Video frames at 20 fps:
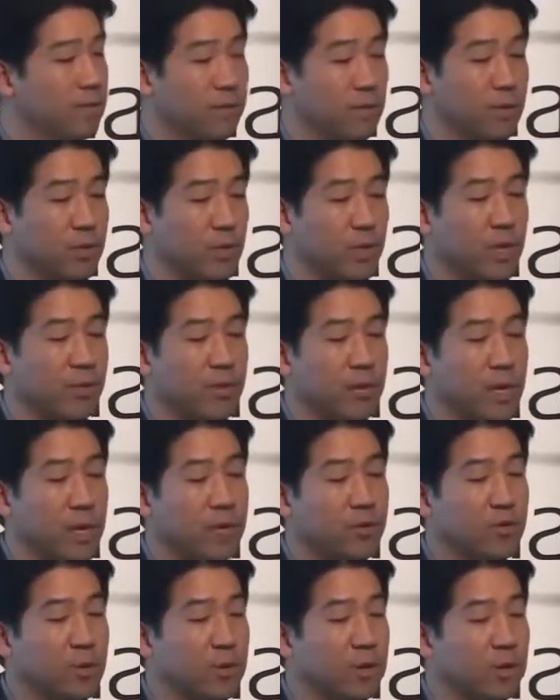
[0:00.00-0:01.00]
for
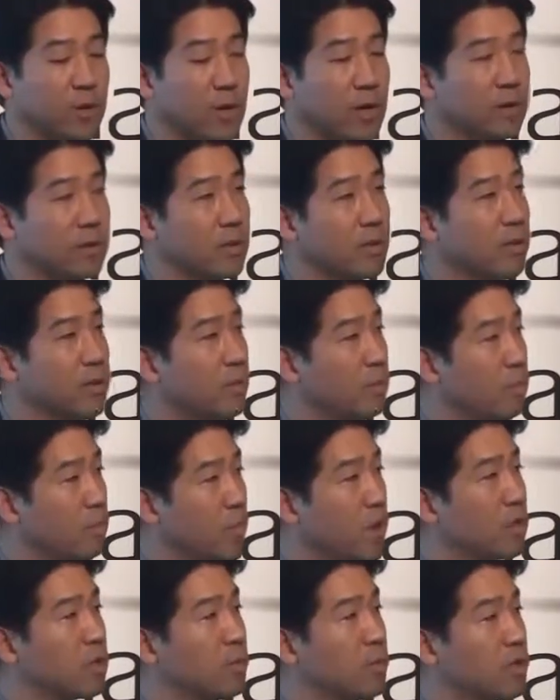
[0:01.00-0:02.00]
certification across
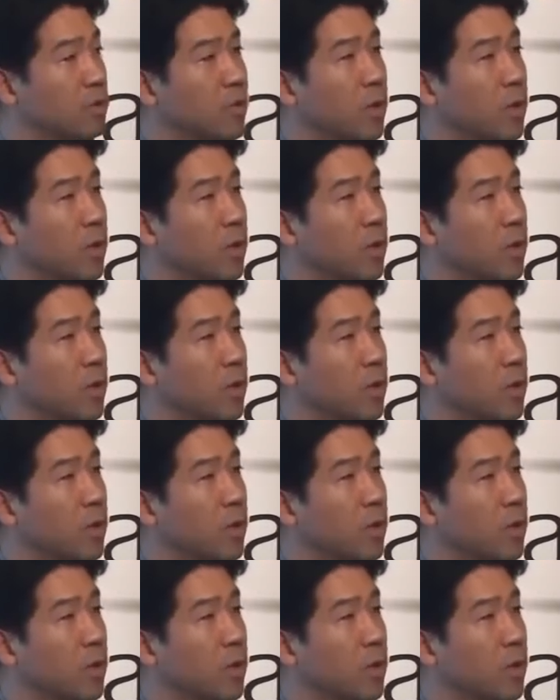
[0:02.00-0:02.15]
multiple